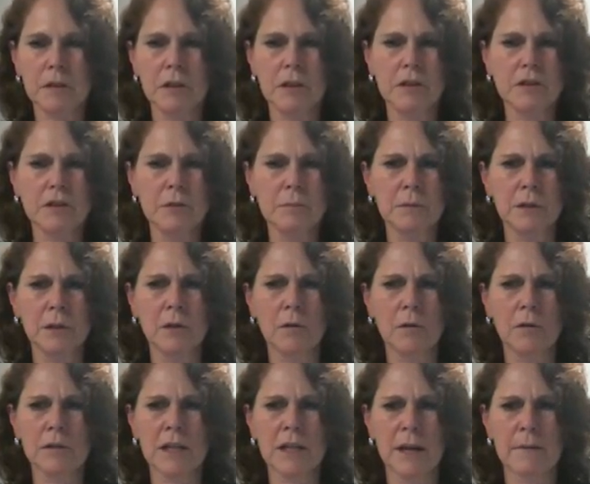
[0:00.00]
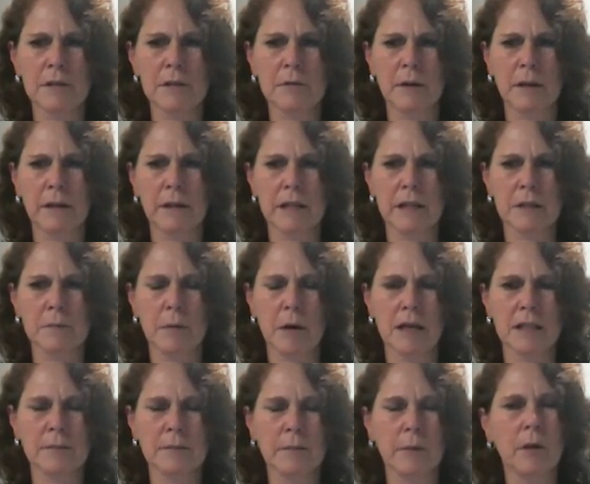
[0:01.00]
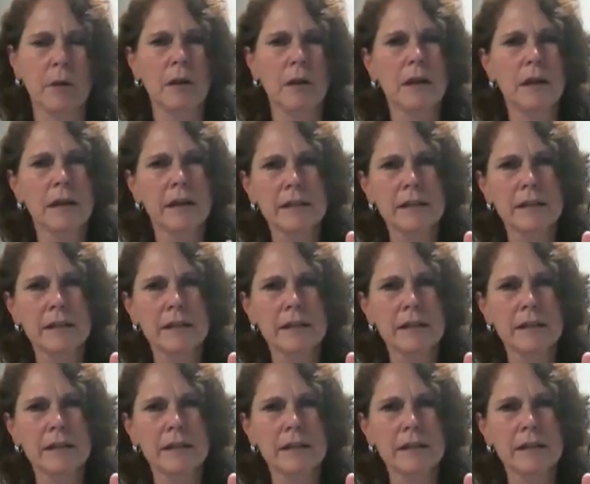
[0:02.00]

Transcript: Assume the local time as quickly as possible.